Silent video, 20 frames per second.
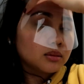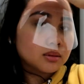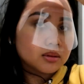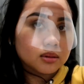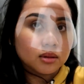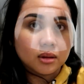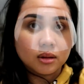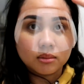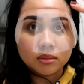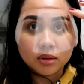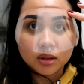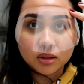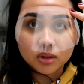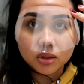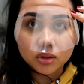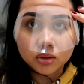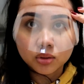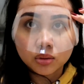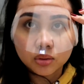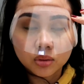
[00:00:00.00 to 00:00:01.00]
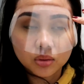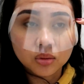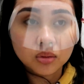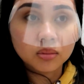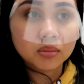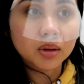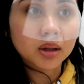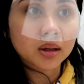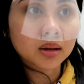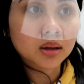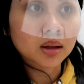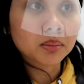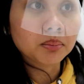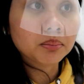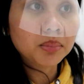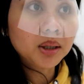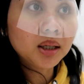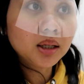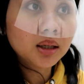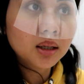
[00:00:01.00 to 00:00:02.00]
So, I'm not sure kung
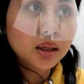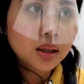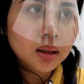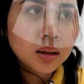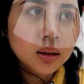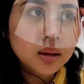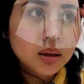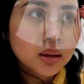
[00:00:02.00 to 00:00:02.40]
magtapik